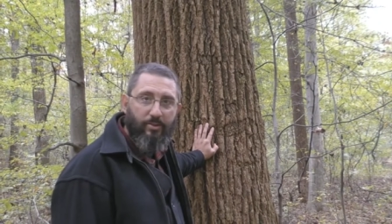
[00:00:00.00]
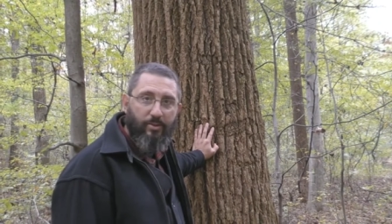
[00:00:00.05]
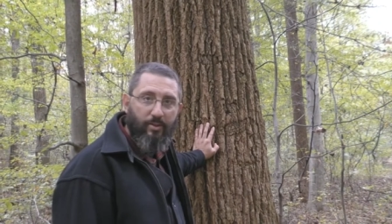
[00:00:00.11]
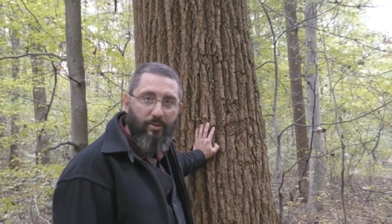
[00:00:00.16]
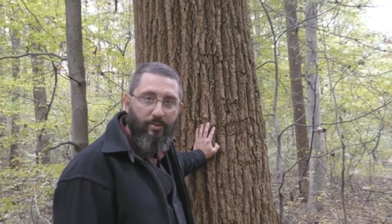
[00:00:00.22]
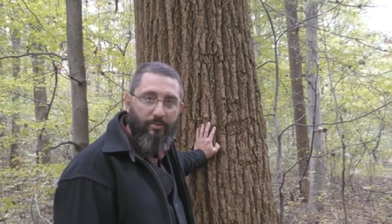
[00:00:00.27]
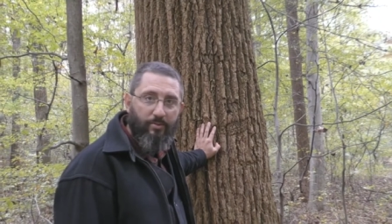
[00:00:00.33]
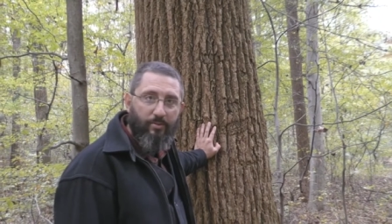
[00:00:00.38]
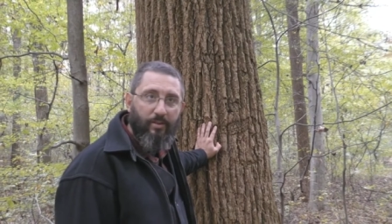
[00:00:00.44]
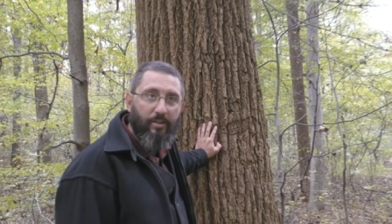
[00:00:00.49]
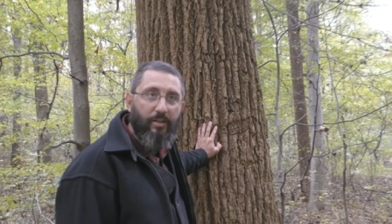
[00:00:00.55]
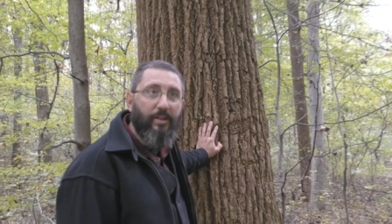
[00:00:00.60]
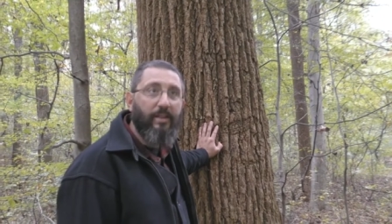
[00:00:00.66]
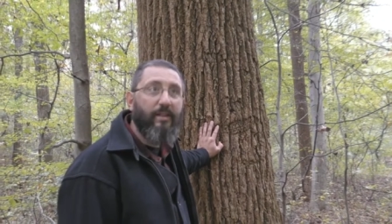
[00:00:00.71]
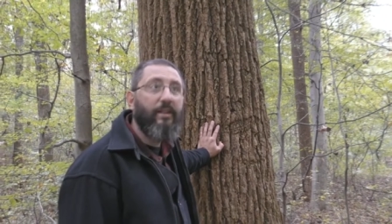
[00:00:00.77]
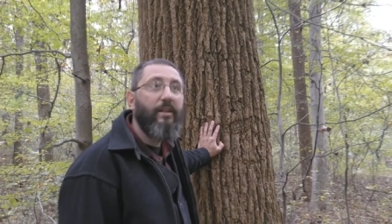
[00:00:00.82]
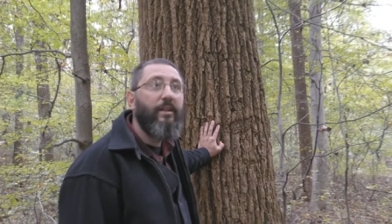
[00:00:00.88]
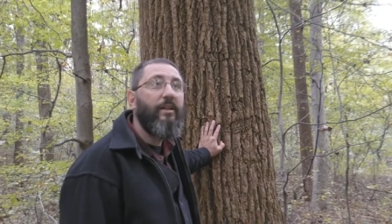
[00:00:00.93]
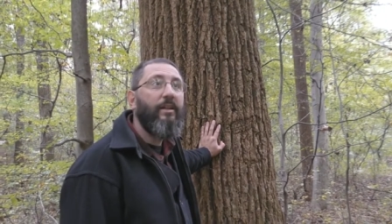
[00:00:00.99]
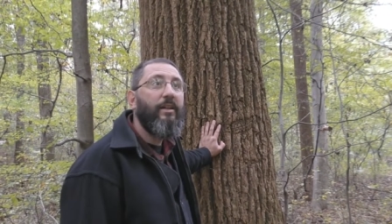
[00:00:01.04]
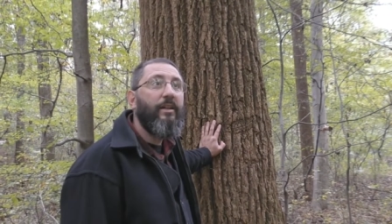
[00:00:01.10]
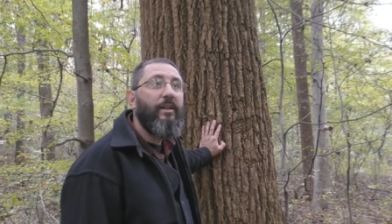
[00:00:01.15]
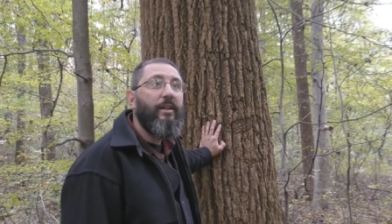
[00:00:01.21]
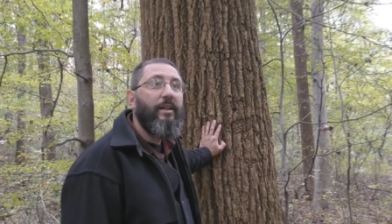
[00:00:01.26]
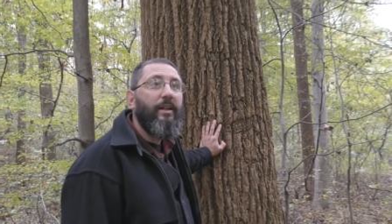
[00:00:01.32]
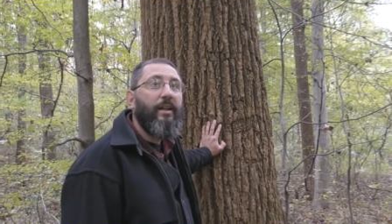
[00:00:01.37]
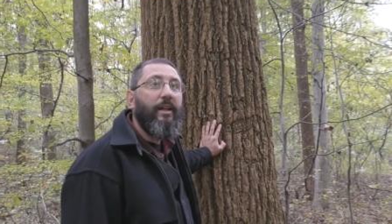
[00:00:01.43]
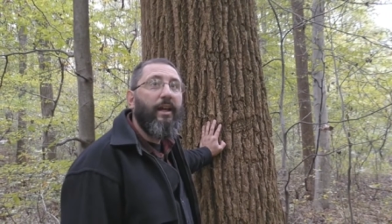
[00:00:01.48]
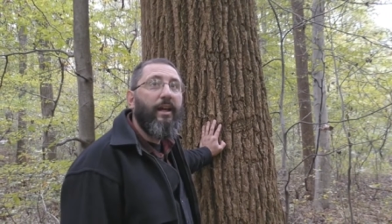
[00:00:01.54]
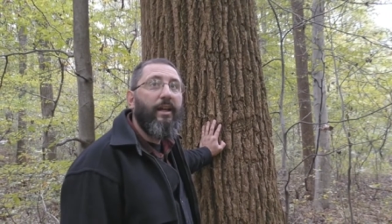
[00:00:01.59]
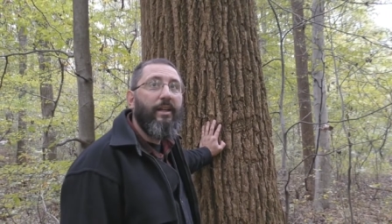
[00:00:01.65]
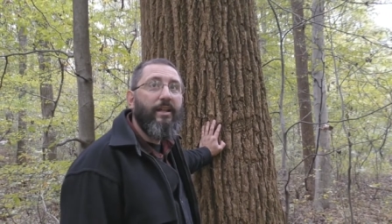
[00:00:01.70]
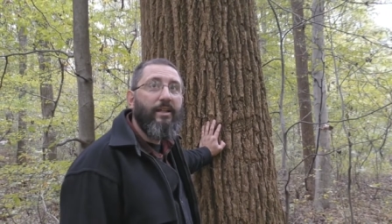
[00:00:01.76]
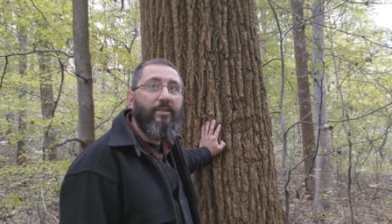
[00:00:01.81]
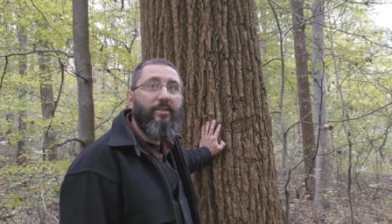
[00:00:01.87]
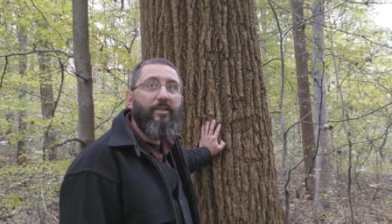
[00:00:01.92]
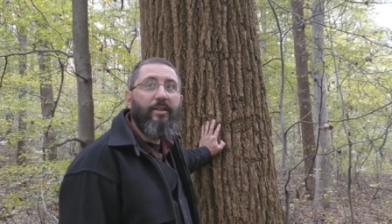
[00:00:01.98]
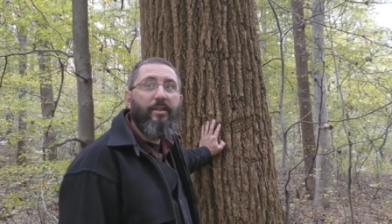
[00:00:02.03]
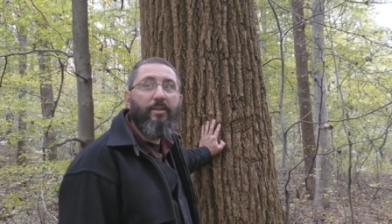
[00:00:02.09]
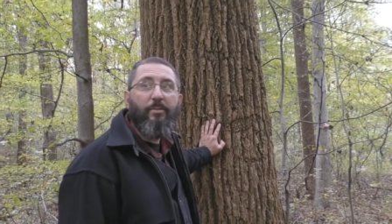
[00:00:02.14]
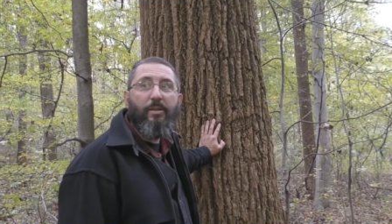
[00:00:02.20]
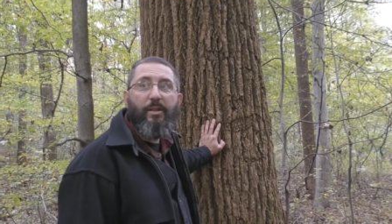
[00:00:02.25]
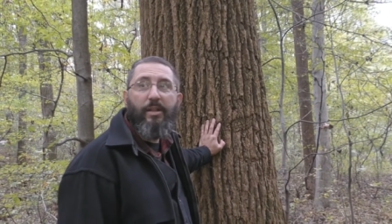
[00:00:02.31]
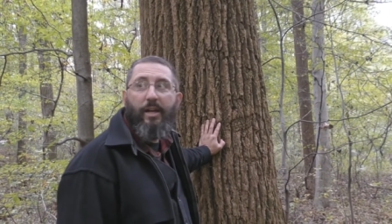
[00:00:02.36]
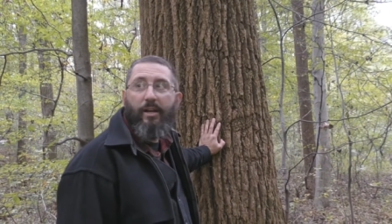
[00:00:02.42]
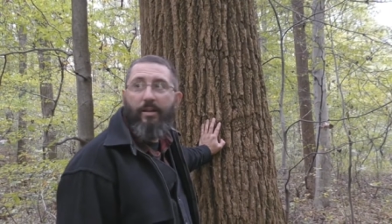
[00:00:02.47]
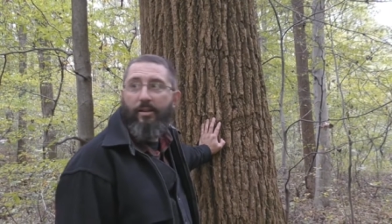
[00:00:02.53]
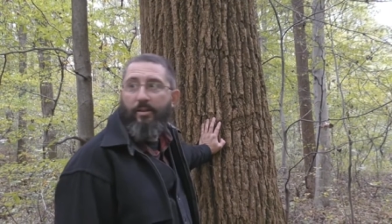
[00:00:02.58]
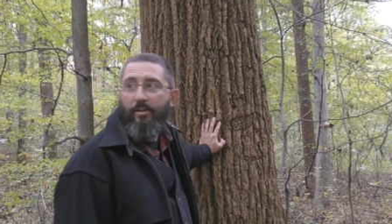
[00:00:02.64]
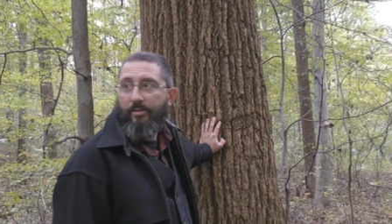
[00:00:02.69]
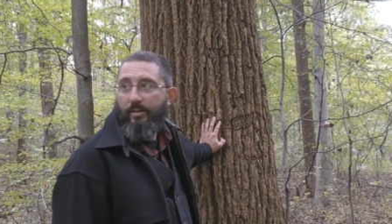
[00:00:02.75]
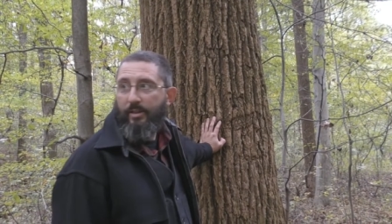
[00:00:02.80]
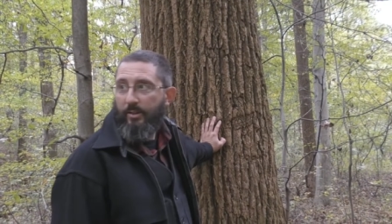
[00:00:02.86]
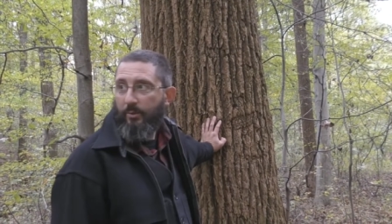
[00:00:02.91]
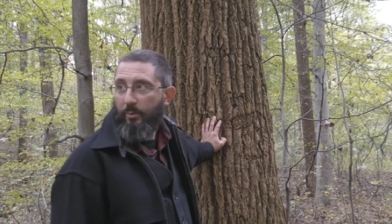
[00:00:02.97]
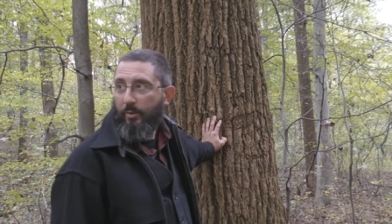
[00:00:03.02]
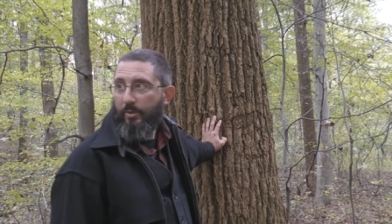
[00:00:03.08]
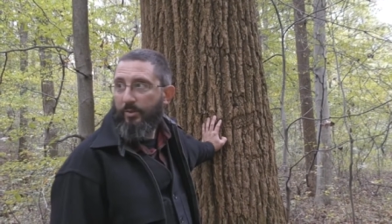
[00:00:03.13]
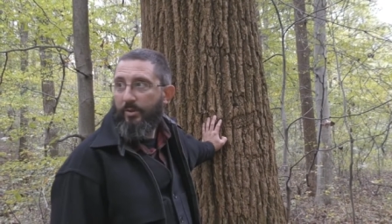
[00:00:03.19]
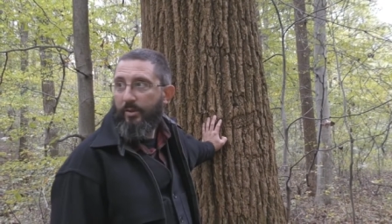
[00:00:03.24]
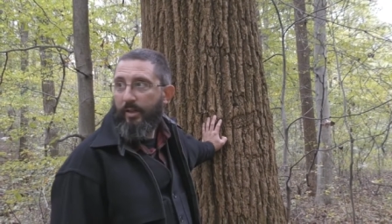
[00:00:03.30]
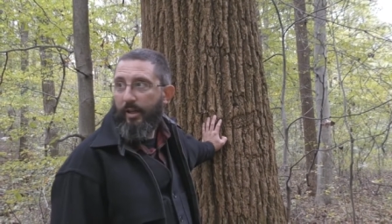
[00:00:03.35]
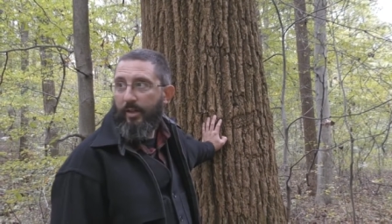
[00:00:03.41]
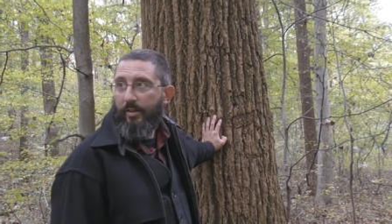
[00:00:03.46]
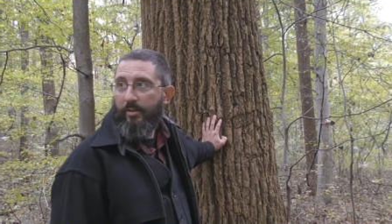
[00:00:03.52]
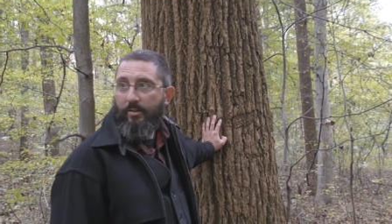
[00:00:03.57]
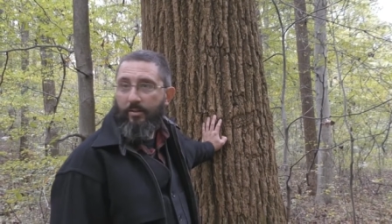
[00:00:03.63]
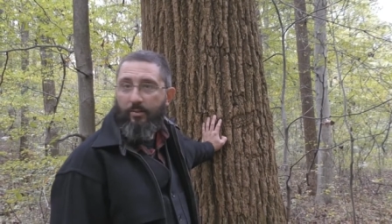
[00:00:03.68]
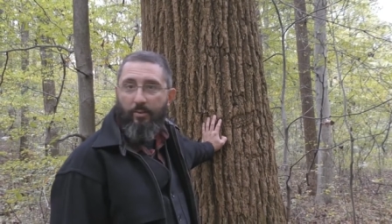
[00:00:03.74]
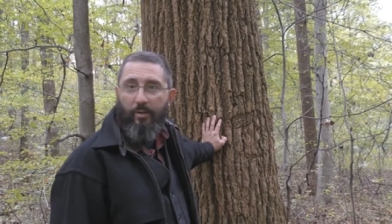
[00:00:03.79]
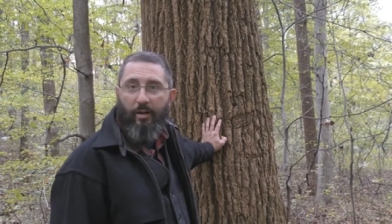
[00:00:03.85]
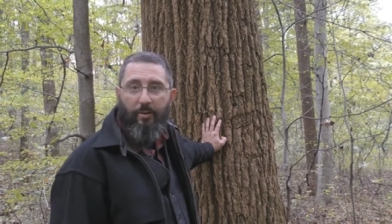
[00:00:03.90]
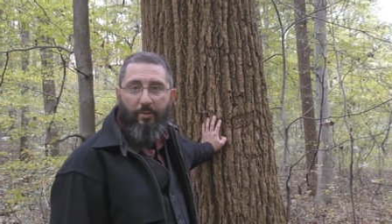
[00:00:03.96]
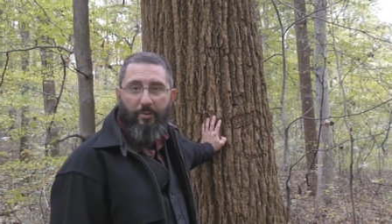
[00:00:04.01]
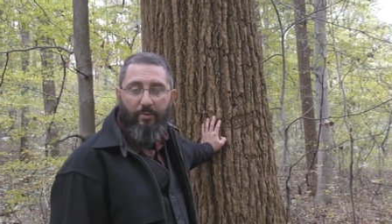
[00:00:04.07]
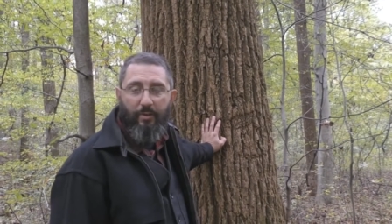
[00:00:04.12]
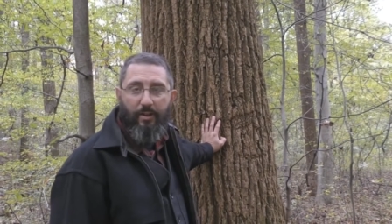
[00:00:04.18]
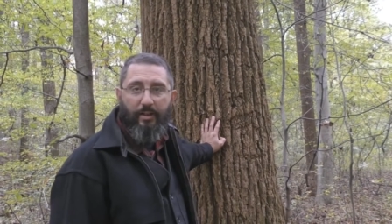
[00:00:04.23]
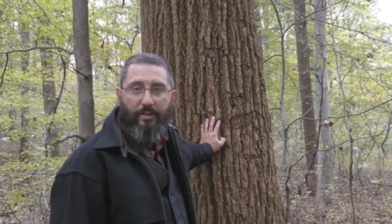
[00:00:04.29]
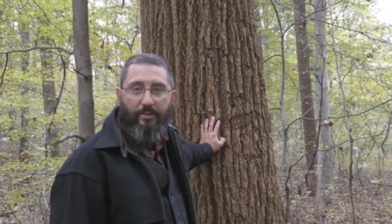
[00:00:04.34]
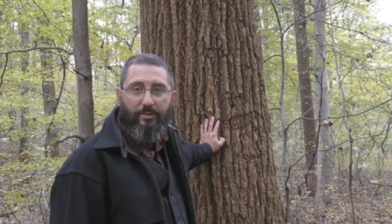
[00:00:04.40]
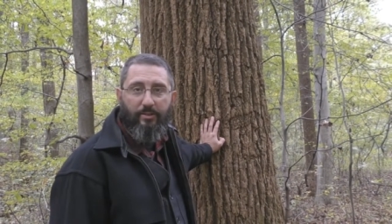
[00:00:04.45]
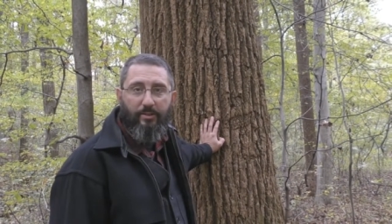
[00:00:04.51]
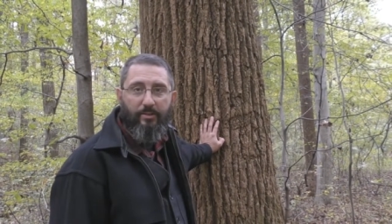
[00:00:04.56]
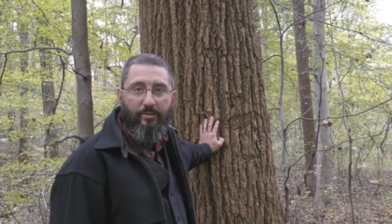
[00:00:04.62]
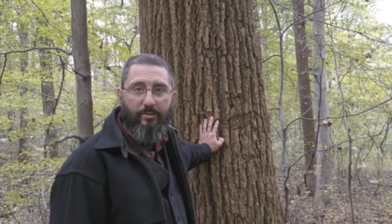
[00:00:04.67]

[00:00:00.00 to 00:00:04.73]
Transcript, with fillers: So really a neat thing to be down here in these woods again where I was raised.